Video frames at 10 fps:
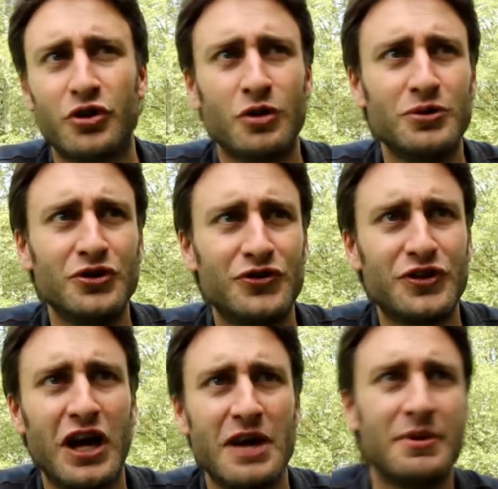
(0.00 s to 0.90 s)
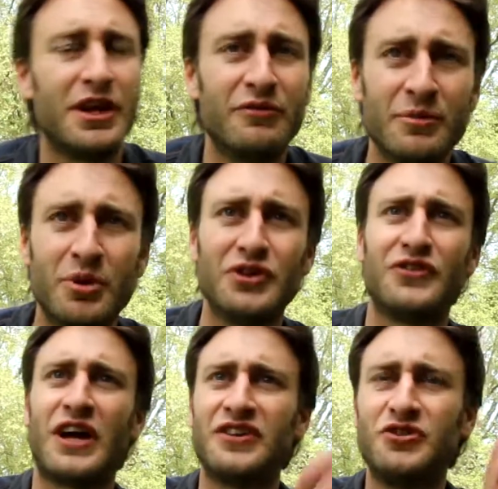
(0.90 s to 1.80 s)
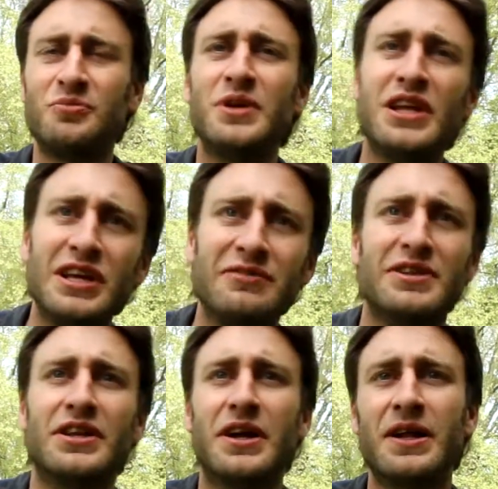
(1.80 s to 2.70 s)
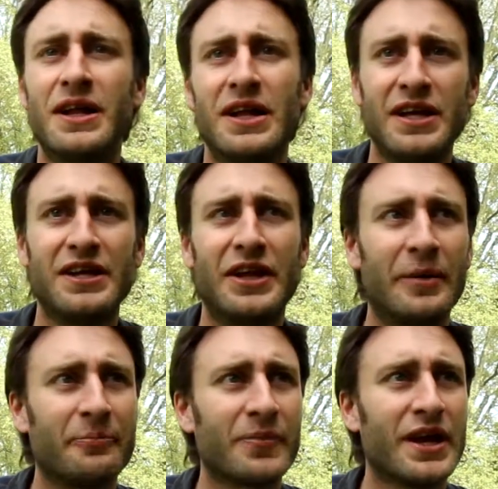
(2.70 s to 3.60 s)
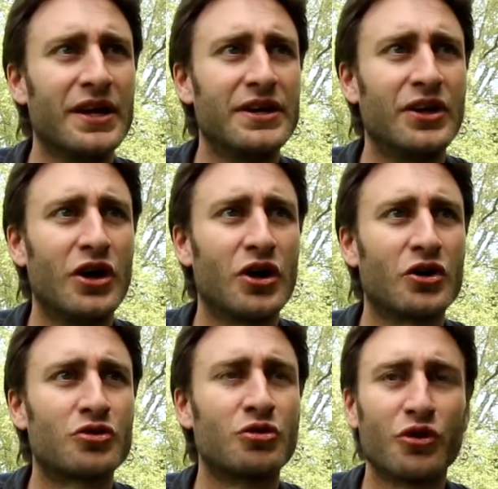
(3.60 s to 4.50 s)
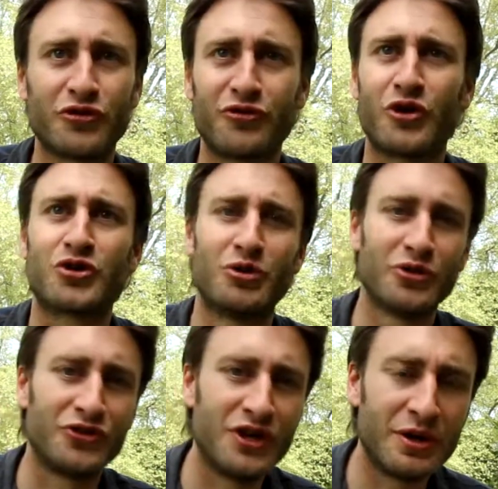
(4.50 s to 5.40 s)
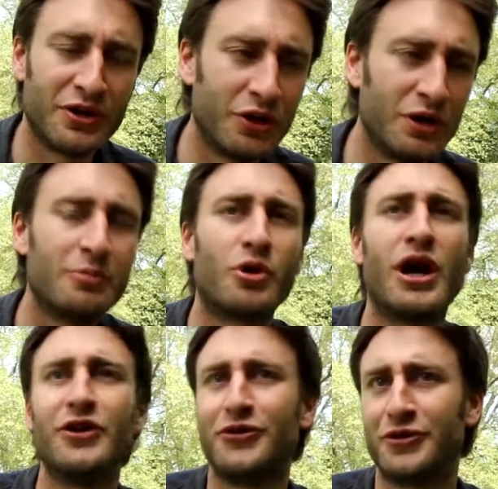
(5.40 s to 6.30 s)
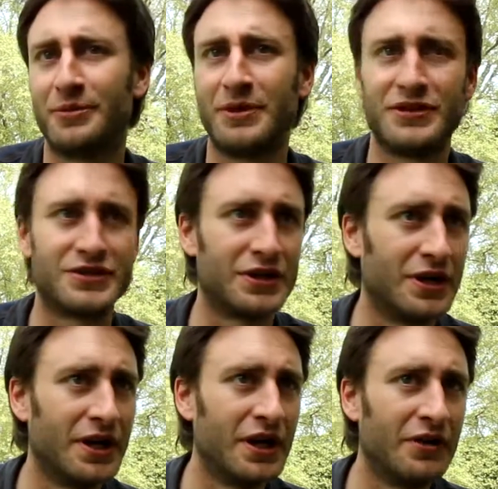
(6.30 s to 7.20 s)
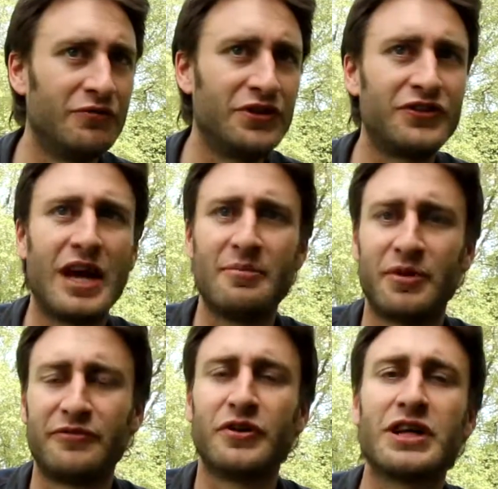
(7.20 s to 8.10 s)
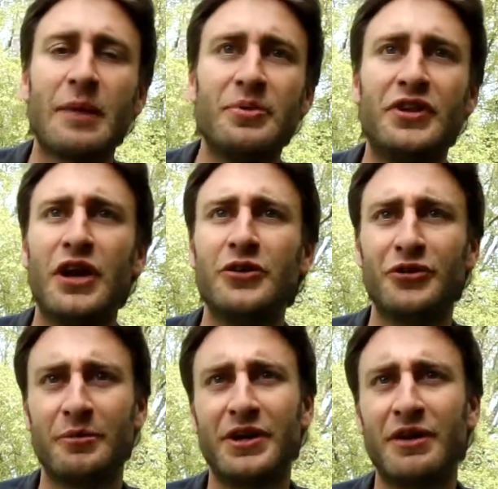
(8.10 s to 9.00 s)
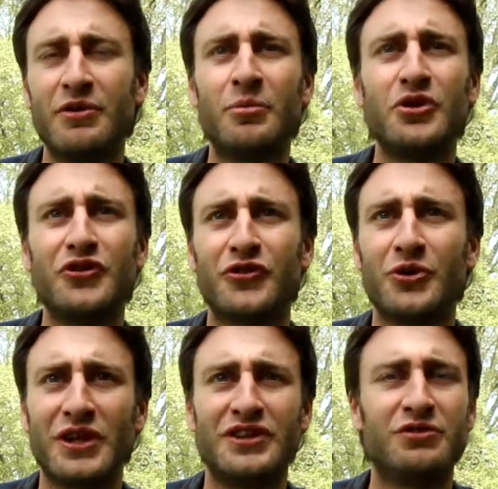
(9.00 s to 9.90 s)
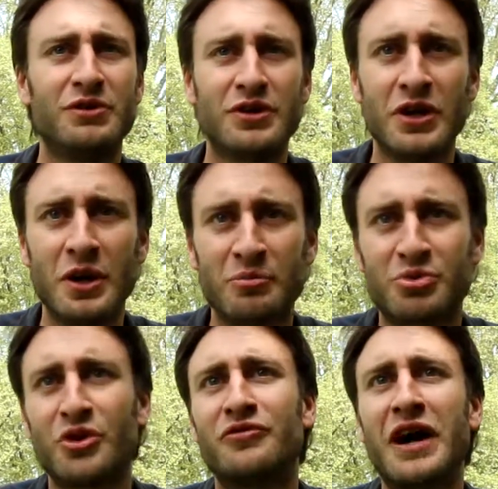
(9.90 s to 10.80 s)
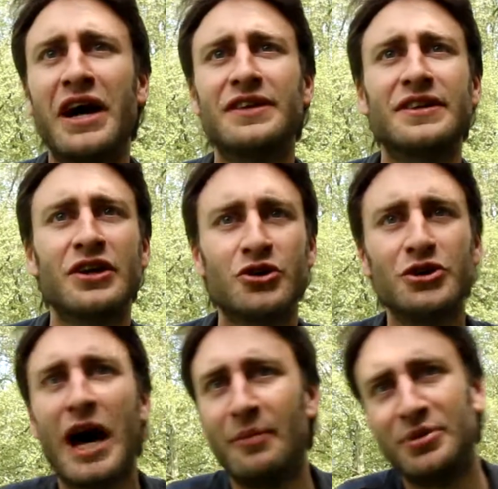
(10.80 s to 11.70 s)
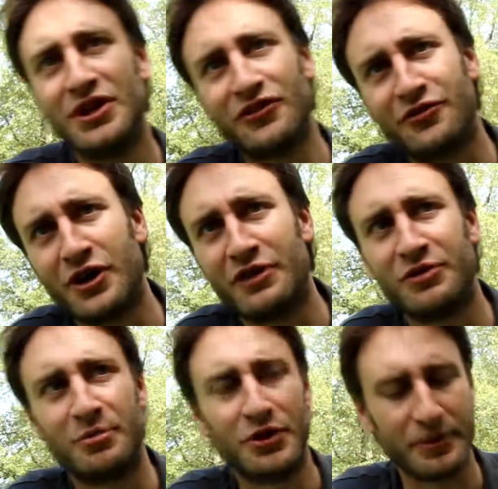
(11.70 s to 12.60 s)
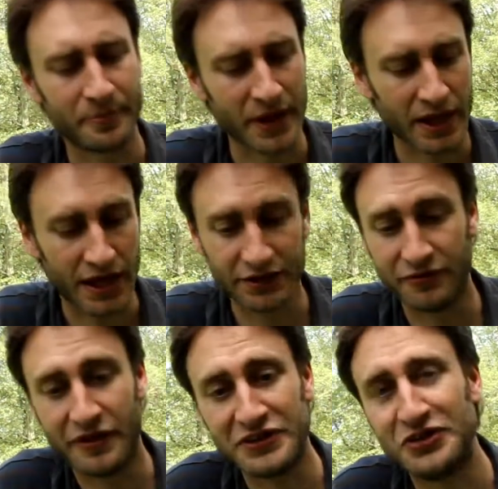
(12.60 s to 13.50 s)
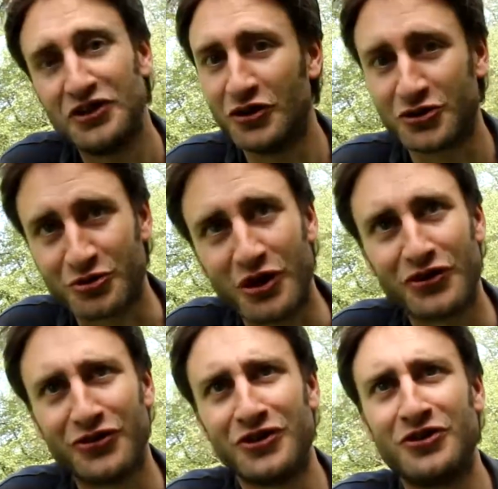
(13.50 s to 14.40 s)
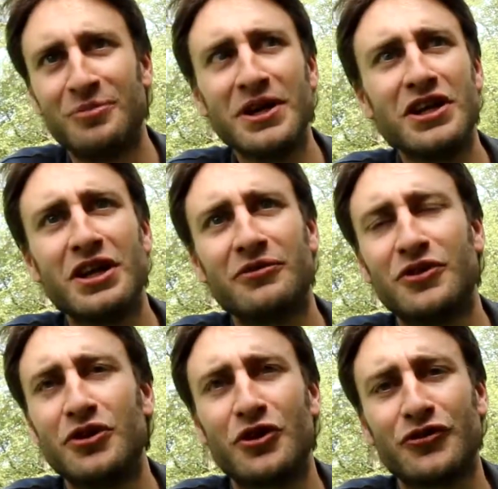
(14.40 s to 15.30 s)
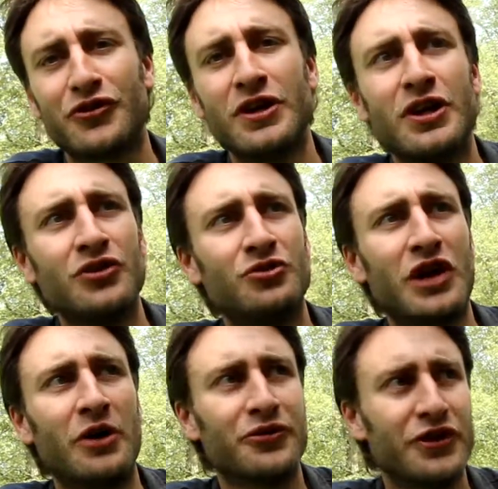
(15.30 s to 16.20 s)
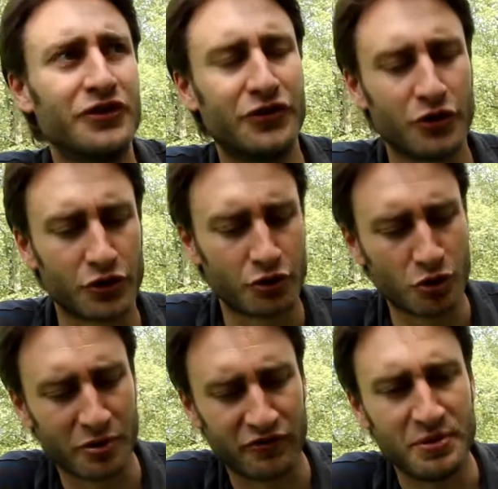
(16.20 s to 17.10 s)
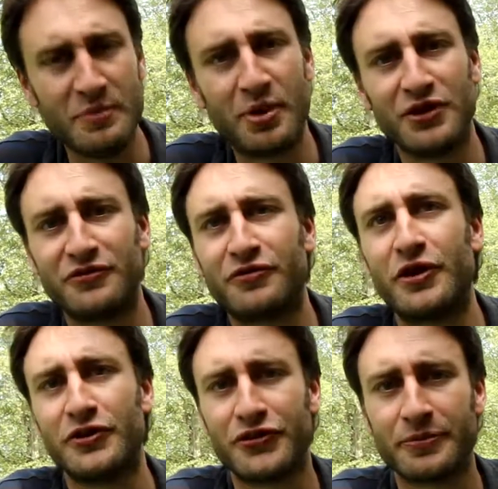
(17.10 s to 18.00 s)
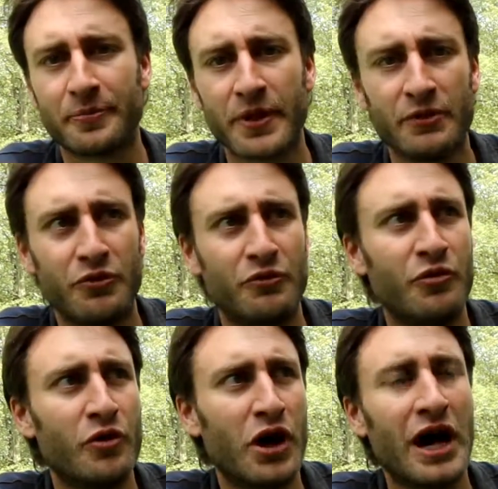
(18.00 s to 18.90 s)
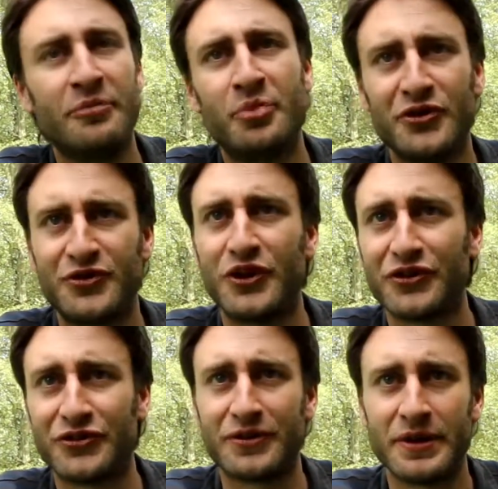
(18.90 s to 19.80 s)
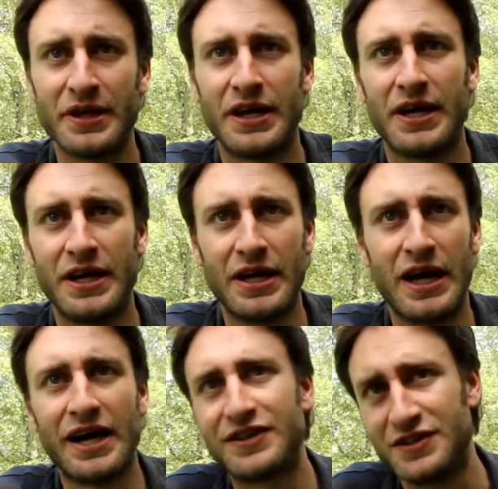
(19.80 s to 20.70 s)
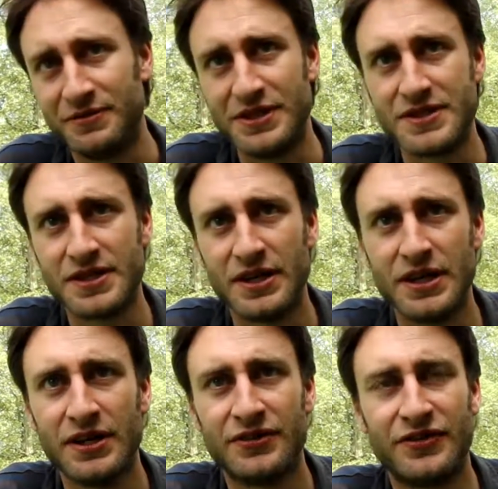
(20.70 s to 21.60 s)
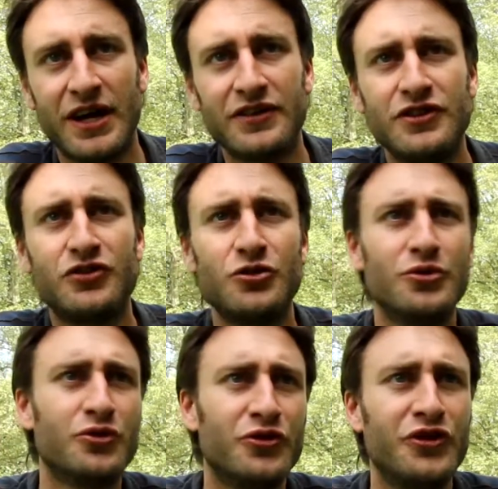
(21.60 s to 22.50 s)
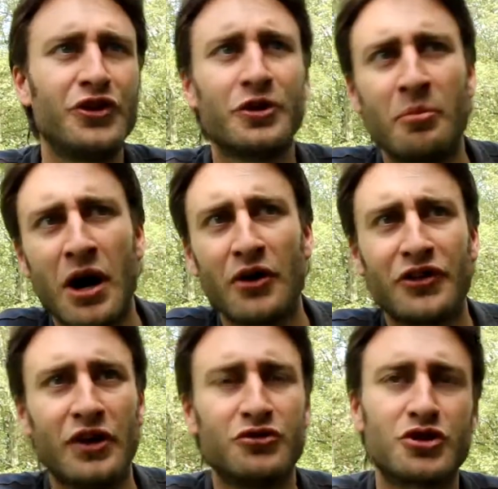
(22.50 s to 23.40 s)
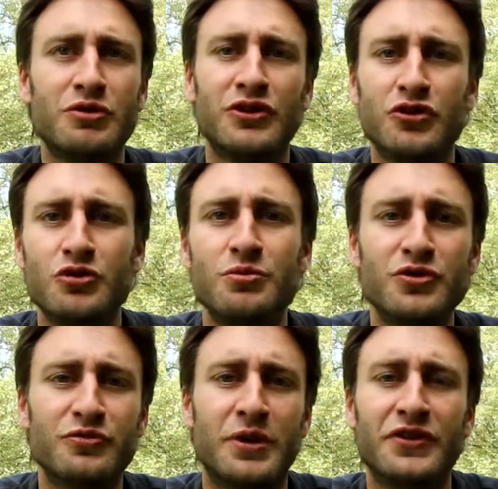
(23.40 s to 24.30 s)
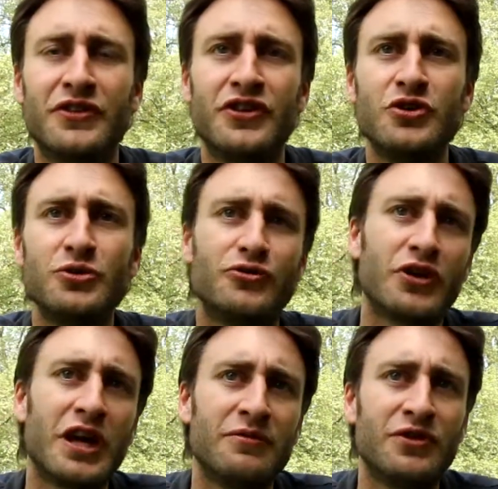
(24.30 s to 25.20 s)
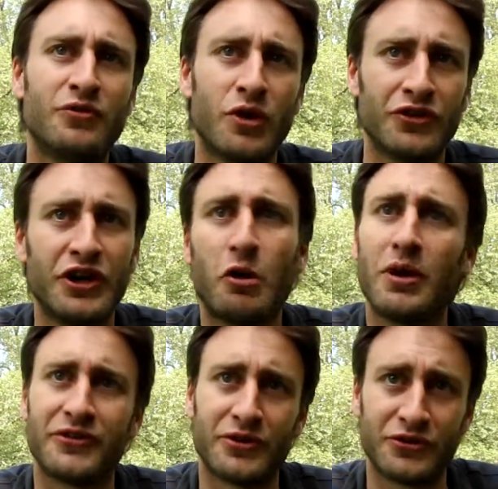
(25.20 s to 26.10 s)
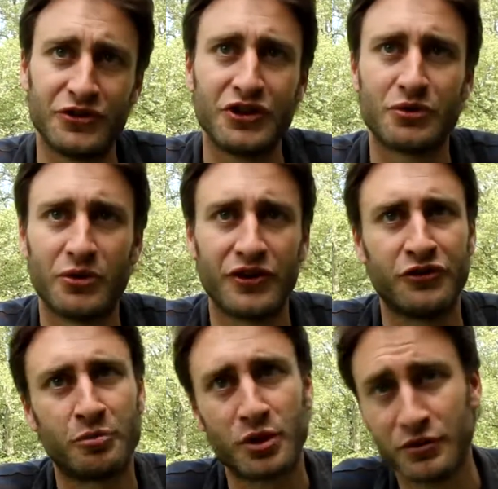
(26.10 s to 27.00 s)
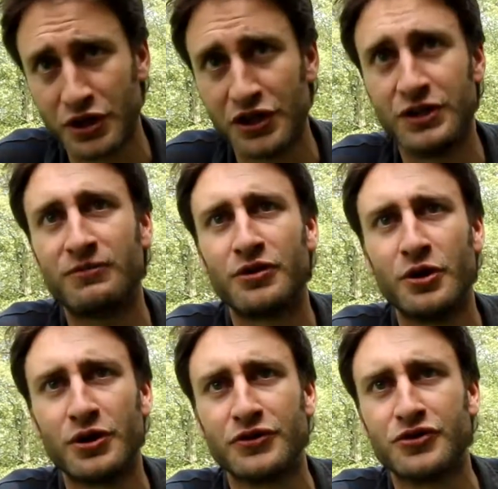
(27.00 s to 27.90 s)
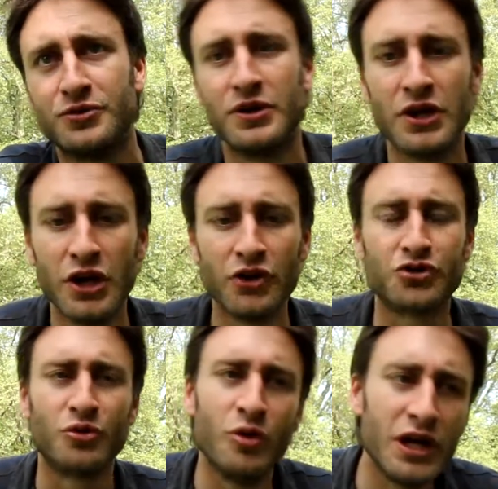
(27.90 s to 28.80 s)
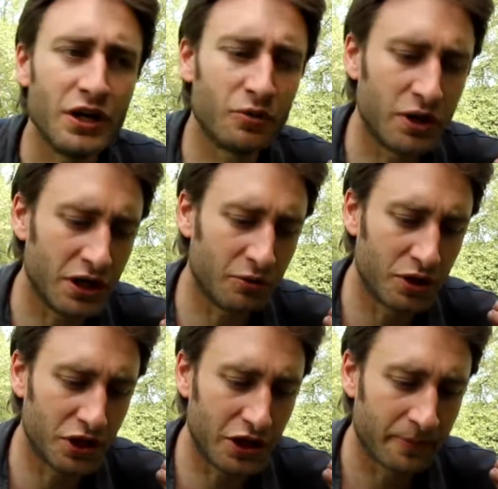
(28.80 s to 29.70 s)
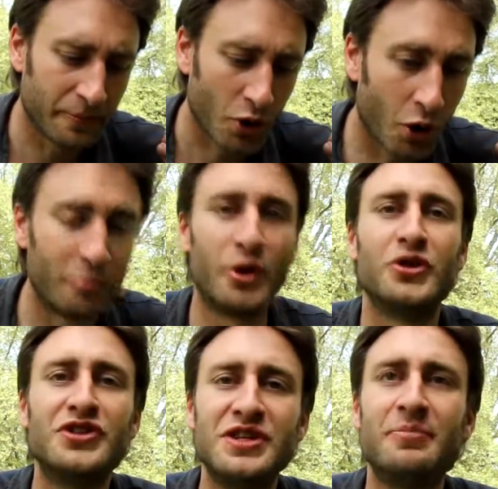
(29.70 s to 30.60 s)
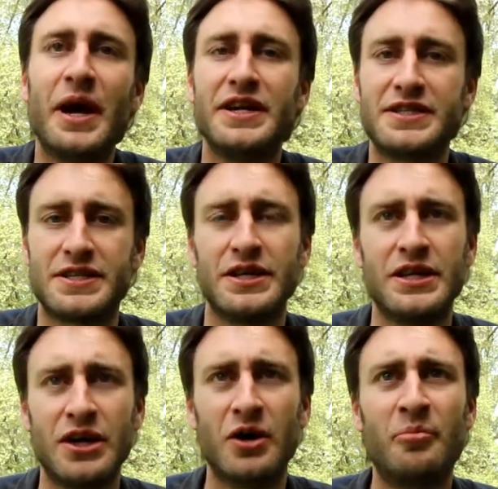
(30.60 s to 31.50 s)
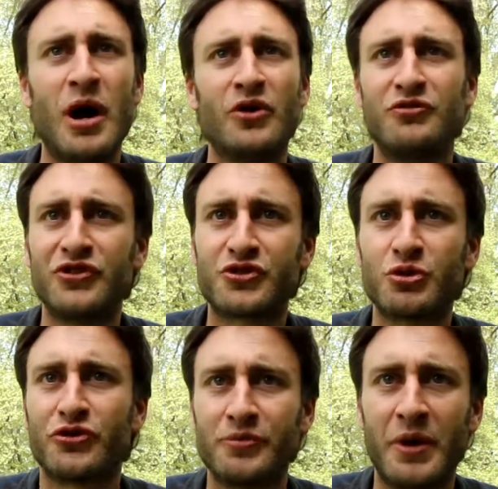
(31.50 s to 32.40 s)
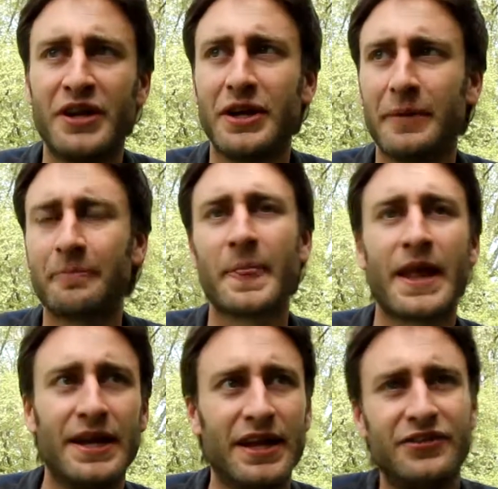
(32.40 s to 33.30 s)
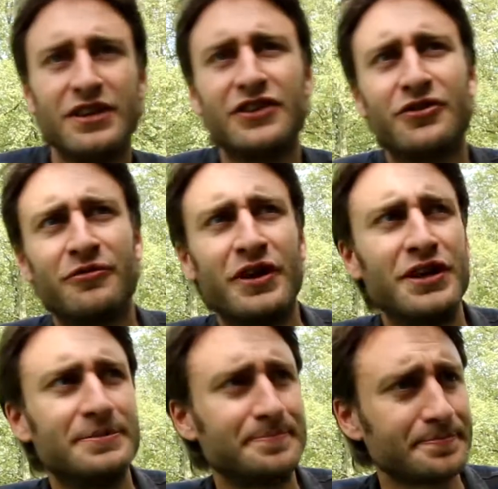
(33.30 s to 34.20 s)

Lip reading: communist time, and everybody started to believe in growth for growth, neoliberalism, and this type of capitalism, and everybody saw that it will provide good happiness for everybody. And in fact, it didn't work. So in the beginning of the years 2000, a group of people in France who were adbusters, activists, they started to think about how to create a new movement. And they used again this word décroissance, degrowth, as a provocative slogan to really open a debate about this growth mania. And I think it's a very